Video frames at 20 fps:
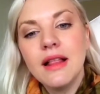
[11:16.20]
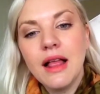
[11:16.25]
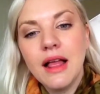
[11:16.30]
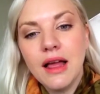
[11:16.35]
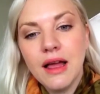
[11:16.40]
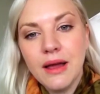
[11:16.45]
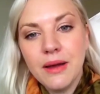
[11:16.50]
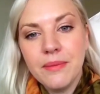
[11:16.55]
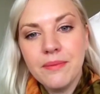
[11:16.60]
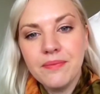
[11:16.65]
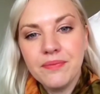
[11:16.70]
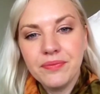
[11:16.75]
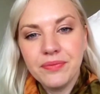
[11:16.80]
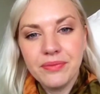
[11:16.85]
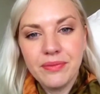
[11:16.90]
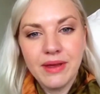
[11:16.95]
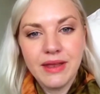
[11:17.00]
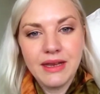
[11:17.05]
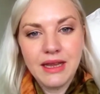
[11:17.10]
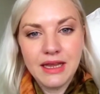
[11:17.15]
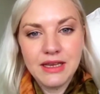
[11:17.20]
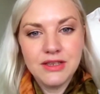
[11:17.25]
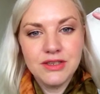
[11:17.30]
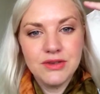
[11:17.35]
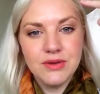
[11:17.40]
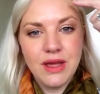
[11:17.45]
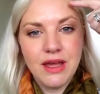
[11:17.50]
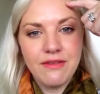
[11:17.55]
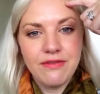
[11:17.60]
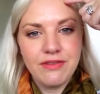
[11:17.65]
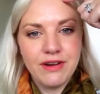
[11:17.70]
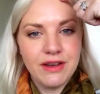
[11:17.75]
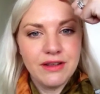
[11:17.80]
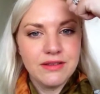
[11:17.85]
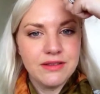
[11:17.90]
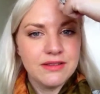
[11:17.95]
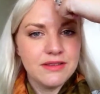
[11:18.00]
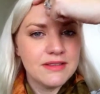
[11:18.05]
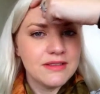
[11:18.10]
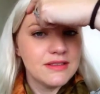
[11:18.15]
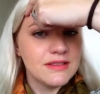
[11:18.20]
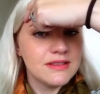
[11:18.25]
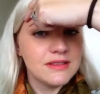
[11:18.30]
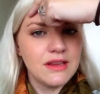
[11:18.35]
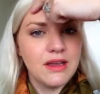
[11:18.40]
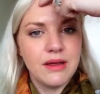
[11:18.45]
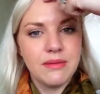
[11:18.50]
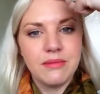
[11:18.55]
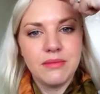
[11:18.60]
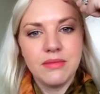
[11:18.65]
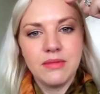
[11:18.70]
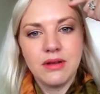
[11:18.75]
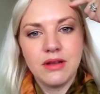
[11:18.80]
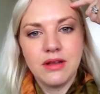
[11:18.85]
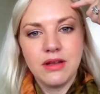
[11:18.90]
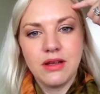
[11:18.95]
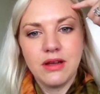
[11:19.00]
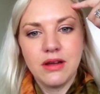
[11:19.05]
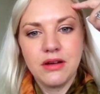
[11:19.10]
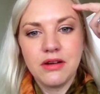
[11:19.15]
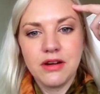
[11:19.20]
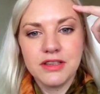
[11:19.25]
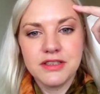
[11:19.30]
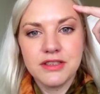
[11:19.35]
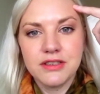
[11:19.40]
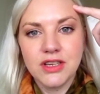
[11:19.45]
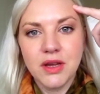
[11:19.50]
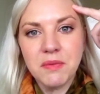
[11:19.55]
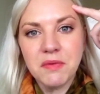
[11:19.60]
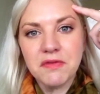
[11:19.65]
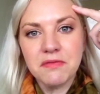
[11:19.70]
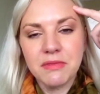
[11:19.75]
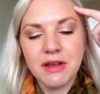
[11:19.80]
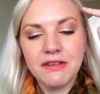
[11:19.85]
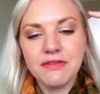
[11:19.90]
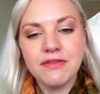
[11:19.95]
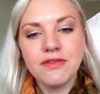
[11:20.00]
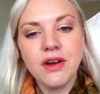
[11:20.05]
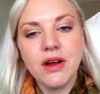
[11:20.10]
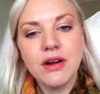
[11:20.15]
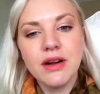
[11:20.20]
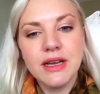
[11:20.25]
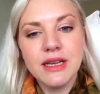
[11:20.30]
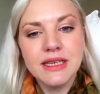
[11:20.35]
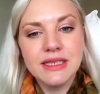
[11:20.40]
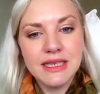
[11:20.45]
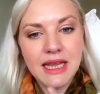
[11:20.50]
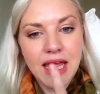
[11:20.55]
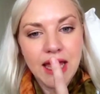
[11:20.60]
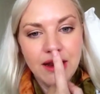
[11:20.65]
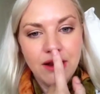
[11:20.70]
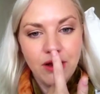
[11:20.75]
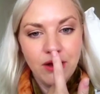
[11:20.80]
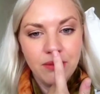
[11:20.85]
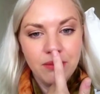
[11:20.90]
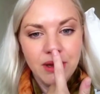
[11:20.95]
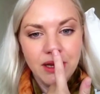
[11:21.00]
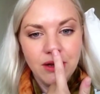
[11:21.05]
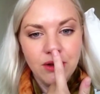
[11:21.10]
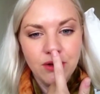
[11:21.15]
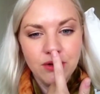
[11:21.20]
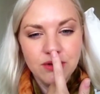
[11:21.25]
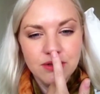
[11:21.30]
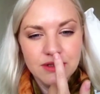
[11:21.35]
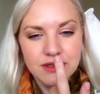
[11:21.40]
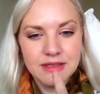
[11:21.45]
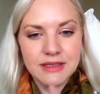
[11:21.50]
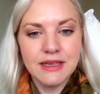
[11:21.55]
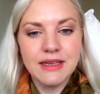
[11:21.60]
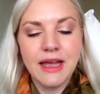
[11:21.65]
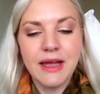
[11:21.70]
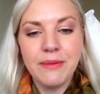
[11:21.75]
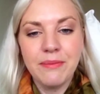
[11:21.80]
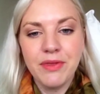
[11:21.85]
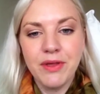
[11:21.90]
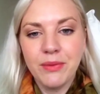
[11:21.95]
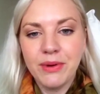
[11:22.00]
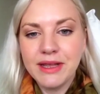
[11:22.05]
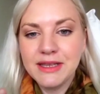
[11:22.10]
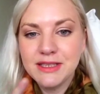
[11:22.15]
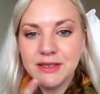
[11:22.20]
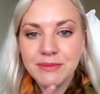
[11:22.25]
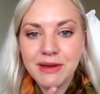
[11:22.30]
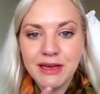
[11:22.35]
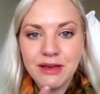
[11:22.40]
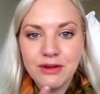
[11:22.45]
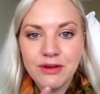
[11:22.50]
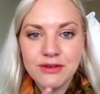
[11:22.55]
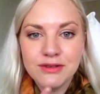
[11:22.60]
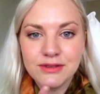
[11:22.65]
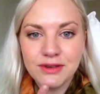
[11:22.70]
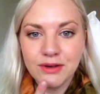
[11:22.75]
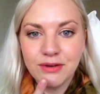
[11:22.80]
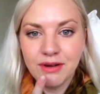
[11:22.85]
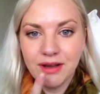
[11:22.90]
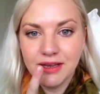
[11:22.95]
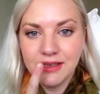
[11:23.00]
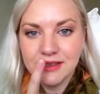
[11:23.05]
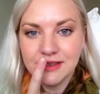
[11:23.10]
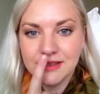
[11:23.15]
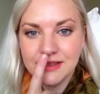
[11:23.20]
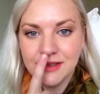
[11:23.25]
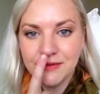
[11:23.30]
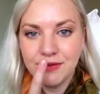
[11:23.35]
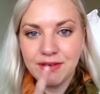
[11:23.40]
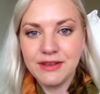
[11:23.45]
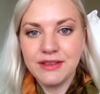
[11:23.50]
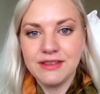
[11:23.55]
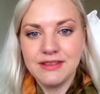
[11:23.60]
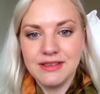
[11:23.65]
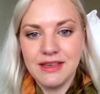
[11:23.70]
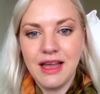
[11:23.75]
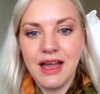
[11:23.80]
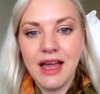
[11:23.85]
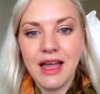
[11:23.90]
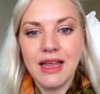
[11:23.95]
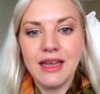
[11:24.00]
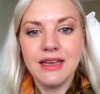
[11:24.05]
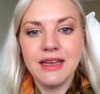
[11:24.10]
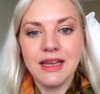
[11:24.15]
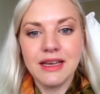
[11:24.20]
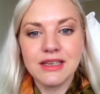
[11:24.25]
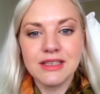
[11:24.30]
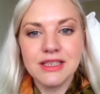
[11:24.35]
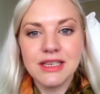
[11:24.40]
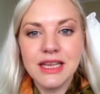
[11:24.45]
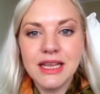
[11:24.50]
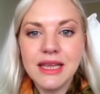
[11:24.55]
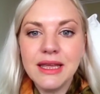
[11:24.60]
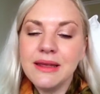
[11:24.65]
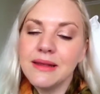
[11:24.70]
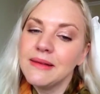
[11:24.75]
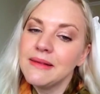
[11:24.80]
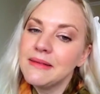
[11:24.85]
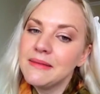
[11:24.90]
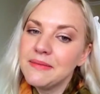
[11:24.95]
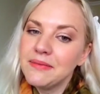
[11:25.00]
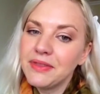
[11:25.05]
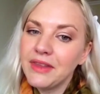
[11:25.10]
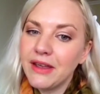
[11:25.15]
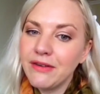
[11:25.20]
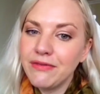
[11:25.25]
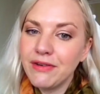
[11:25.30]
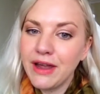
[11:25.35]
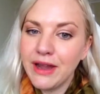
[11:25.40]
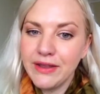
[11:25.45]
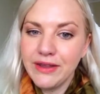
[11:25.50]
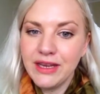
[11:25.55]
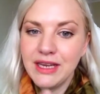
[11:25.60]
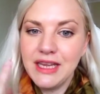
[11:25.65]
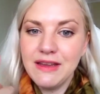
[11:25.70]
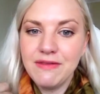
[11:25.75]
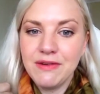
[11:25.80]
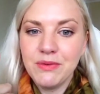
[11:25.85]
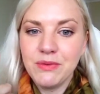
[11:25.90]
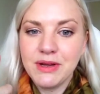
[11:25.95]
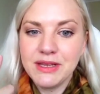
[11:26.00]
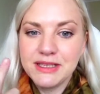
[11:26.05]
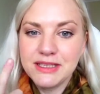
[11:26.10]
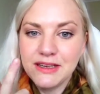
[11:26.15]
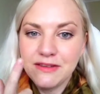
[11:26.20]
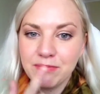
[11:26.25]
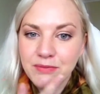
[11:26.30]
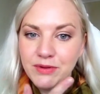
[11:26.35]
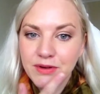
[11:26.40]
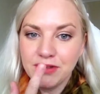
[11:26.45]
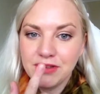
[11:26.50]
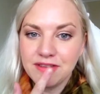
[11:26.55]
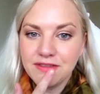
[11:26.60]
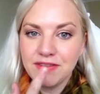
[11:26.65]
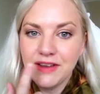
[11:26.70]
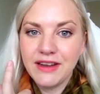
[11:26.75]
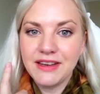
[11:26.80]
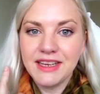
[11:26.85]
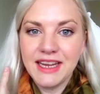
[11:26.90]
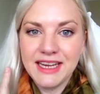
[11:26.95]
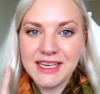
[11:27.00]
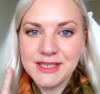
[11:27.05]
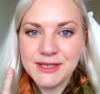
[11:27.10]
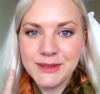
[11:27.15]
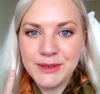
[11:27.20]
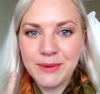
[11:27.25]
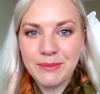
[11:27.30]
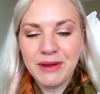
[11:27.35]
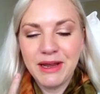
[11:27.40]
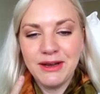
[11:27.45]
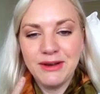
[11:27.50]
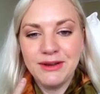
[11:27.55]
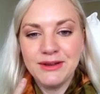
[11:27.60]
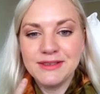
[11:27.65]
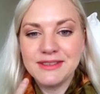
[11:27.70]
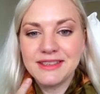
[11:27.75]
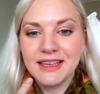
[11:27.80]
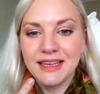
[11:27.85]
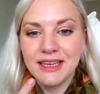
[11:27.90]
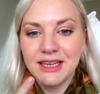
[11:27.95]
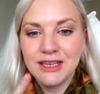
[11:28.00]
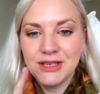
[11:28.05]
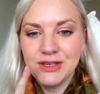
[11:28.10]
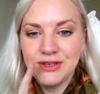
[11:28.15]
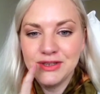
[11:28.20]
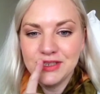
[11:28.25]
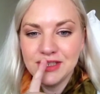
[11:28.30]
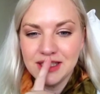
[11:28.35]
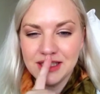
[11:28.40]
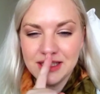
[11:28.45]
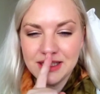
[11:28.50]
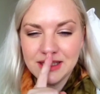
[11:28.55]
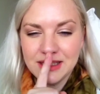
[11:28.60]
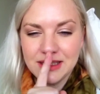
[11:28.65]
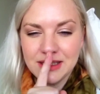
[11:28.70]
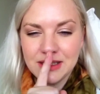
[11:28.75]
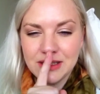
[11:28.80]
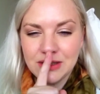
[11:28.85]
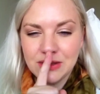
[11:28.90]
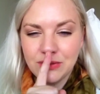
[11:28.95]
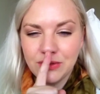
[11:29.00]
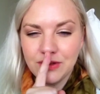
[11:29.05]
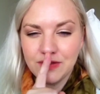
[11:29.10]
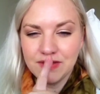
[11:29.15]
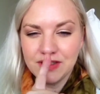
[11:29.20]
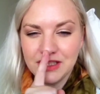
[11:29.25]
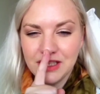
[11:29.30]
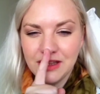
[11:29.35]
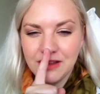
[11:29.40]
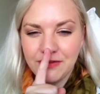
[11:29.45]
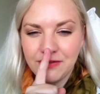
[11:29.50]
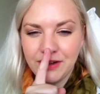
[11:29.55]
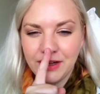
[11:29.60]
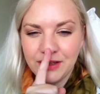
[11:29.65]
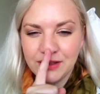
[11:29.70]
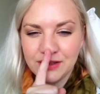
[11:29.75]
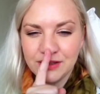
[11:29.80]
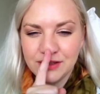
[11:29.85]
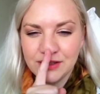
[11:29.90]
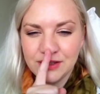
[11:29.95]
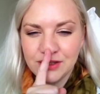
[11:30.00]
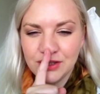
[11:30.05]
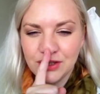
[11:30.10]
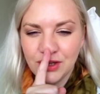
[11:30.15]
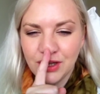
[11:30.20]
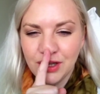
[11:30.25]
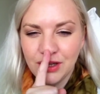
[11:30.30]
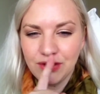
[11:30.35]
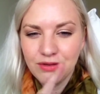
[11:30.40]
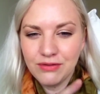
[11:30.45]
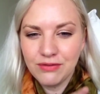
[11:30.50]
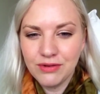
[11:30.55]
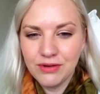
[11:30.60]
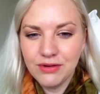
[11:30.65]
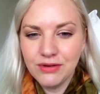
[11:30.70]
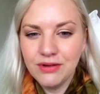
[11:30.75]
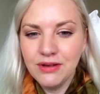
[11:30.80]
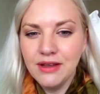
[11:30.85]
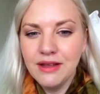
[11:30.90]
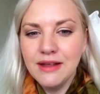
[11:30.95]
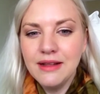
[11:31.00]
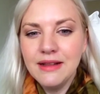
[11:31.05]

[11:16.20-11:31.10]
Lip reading: but I do have freckles across the top of my forehead and on my nose. The ones on my nose are quite difficult to hide actually. I find that even once I've put foundation on my nose, I can usually sort of see the freckles showing through.